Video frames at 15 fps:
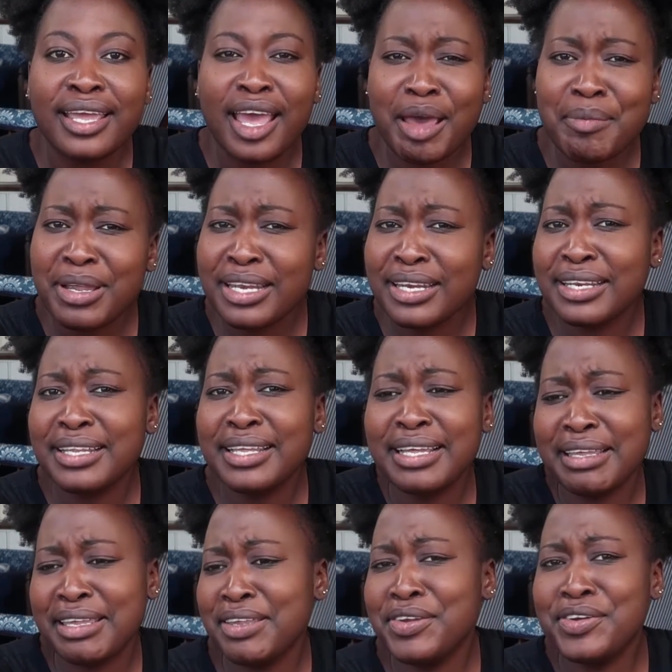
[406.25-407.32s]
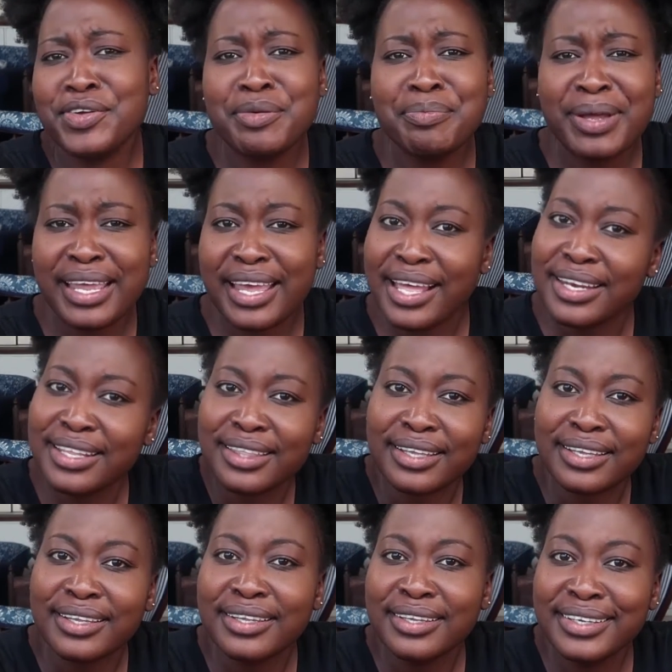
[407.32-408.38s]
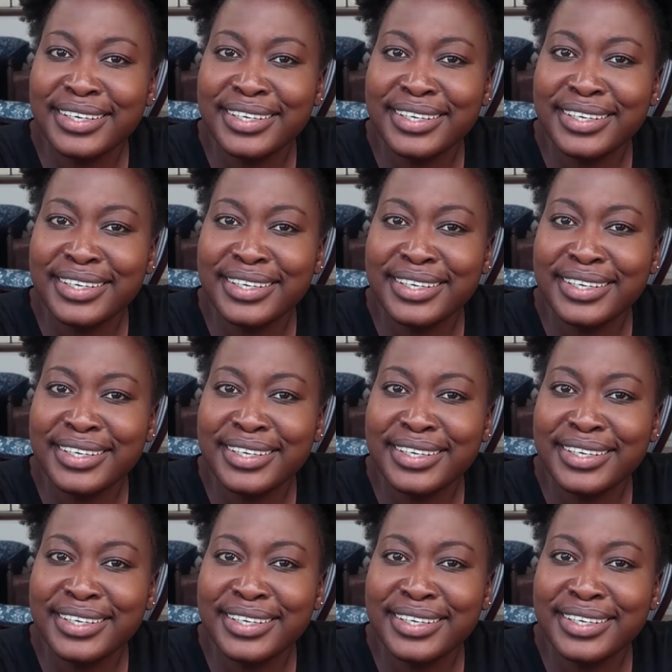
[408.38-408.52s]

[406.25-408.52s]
I mean, you don't pay anything.